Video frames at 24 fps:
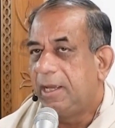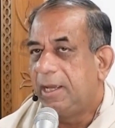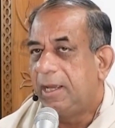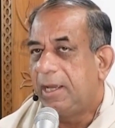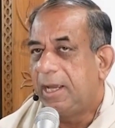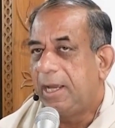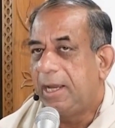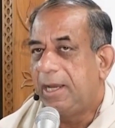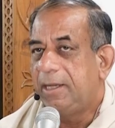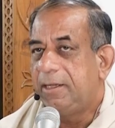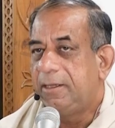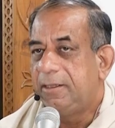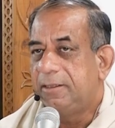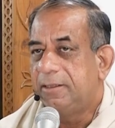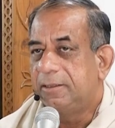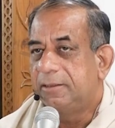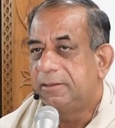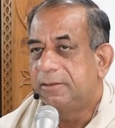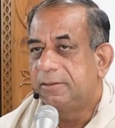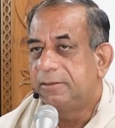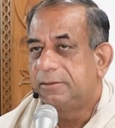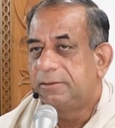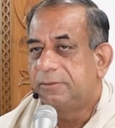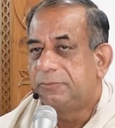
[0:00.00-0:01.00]
and
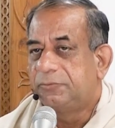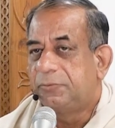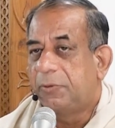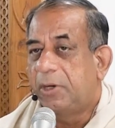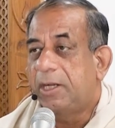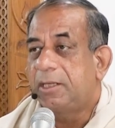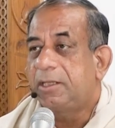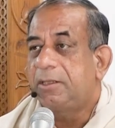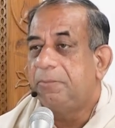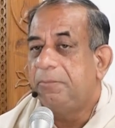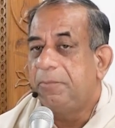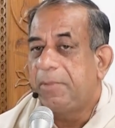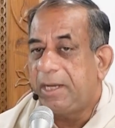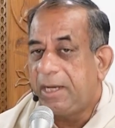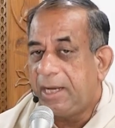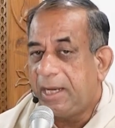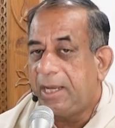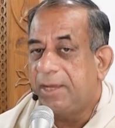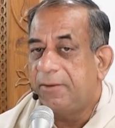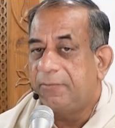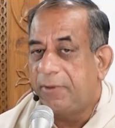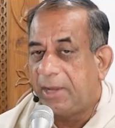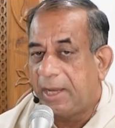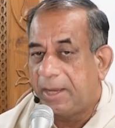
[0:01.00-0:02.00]
what may
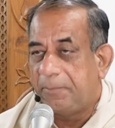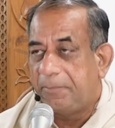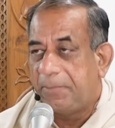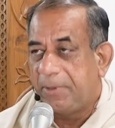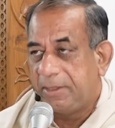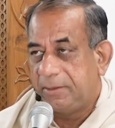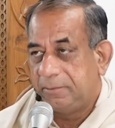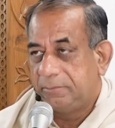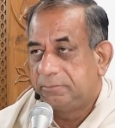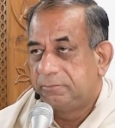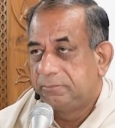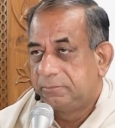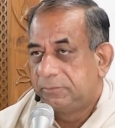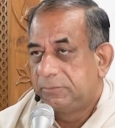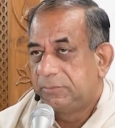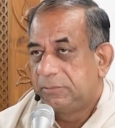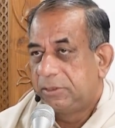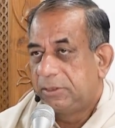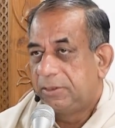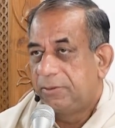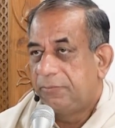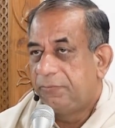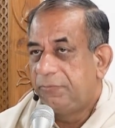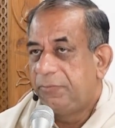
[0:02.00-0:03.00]
have happened,
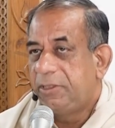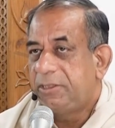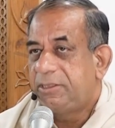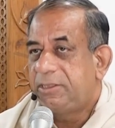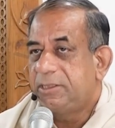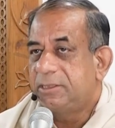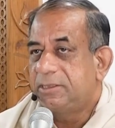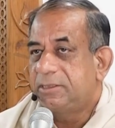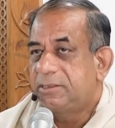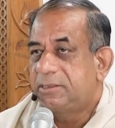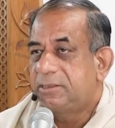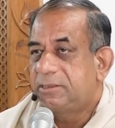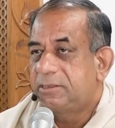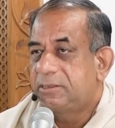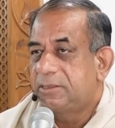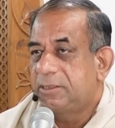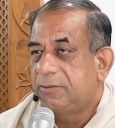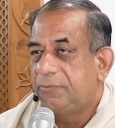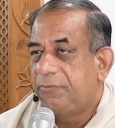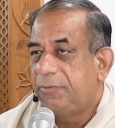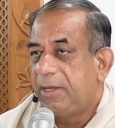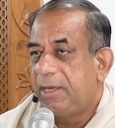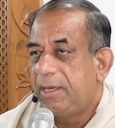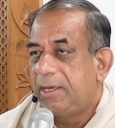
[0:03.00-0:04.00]
which is
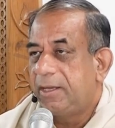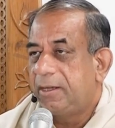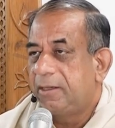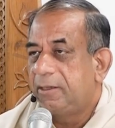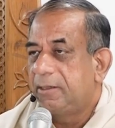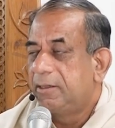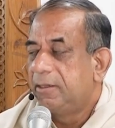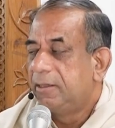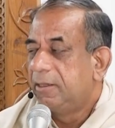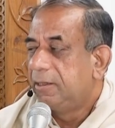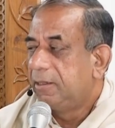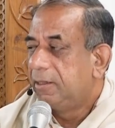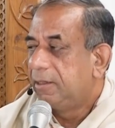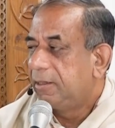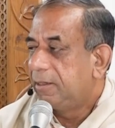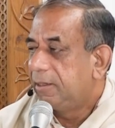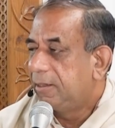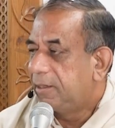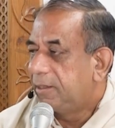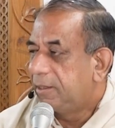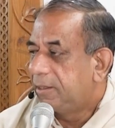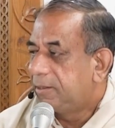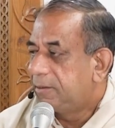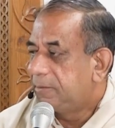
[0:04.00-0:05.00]
where
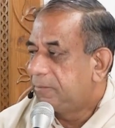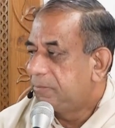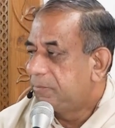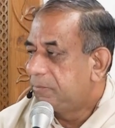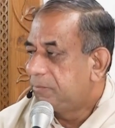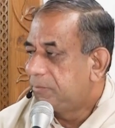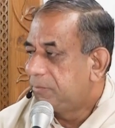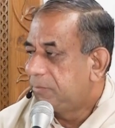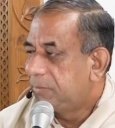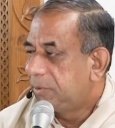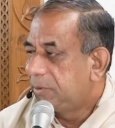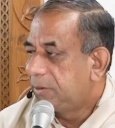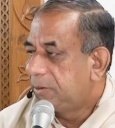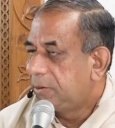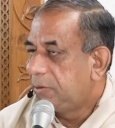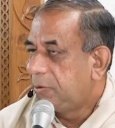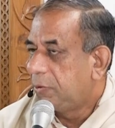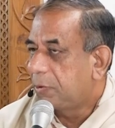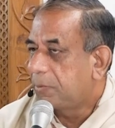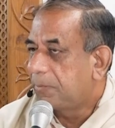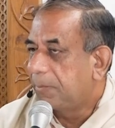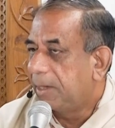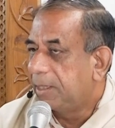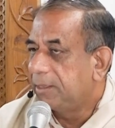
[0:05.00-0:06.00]

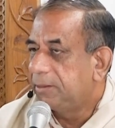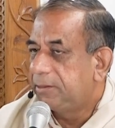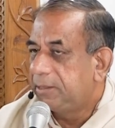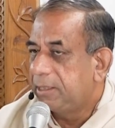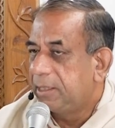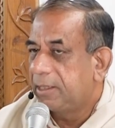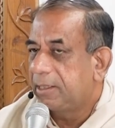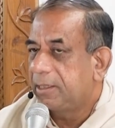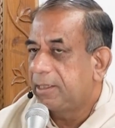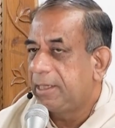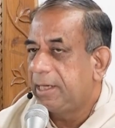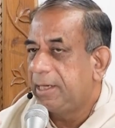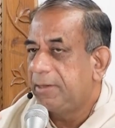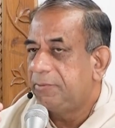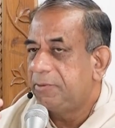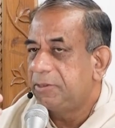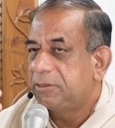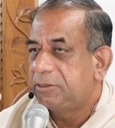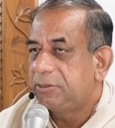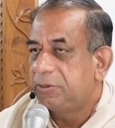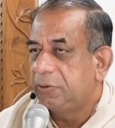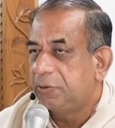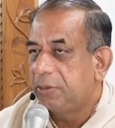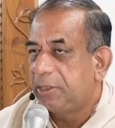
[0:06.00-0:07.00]
Lokman Tilak gave his
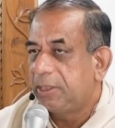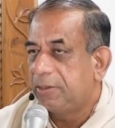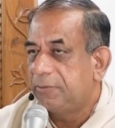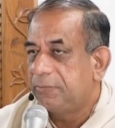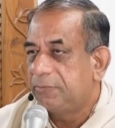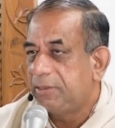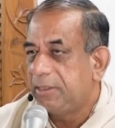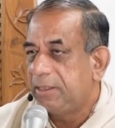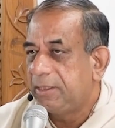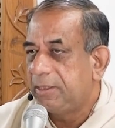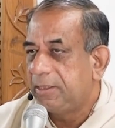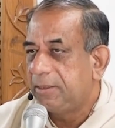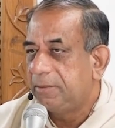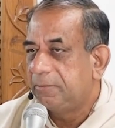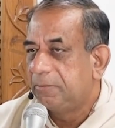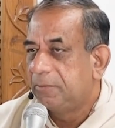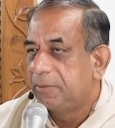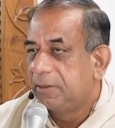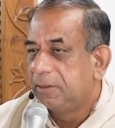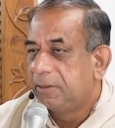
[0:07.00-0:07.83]
theory of the